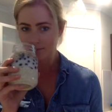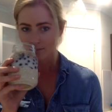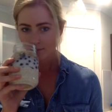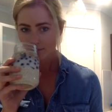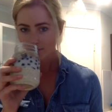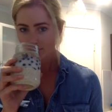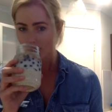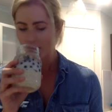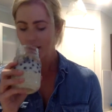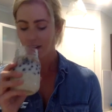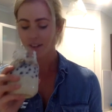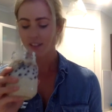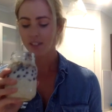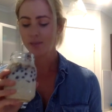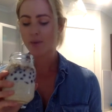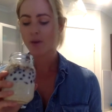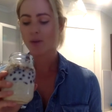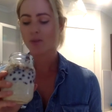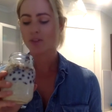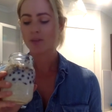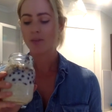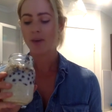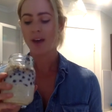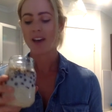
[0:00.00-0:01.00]
and it smells
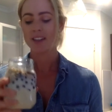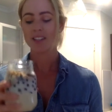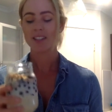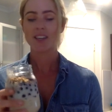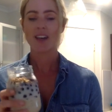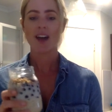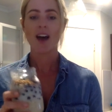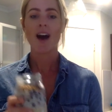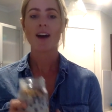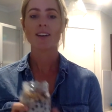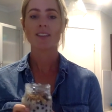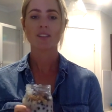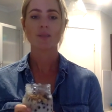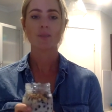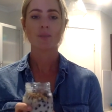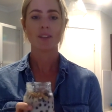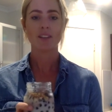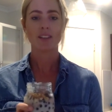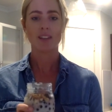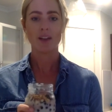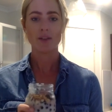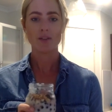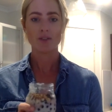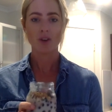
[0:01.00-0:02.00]
amazing. It hasn't been
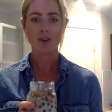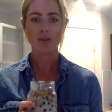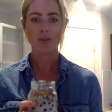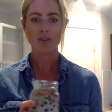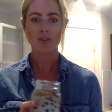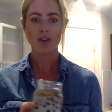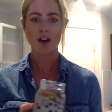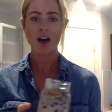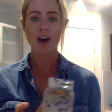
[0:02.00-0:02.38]
left overnight.